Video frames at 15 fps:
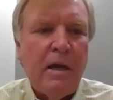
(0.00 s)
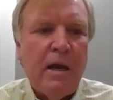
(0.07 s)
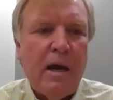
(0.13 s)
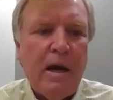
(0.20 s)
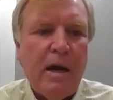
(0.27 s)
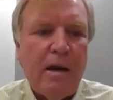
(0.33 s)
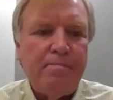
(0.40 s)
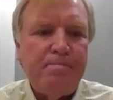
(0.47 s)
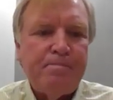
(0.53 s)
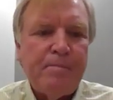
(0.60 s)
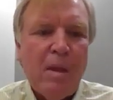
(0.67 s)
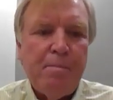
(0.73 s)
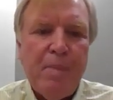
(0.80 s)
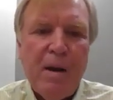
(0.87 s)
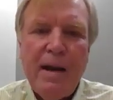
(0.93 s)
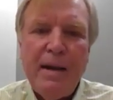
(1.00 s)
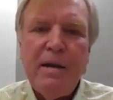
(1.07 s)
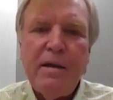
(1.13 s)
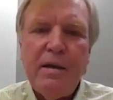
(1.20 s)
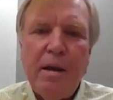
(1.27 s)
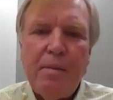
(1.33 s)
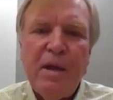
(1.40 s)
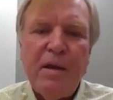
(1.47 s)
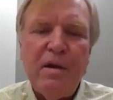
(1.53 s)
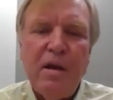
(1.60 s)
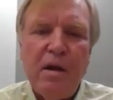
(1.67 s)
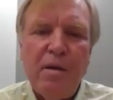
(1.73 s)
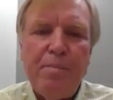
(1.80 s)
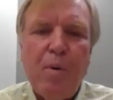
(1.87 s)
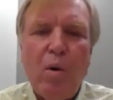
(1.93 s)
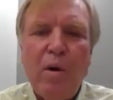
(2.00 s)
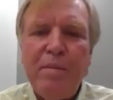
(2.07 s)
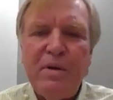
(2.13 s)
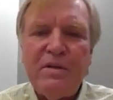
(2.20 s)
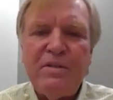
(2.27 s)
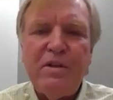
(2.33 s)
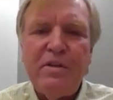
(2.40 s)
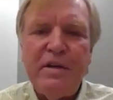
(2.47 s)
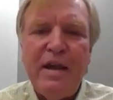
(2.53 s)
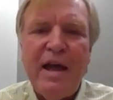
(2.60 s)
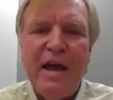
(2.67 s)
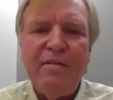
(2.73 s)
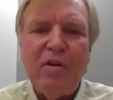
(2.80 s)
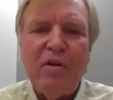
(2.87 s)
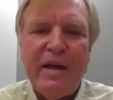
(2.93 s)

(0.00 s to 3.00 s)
But I ended up getting an appointment to the Naval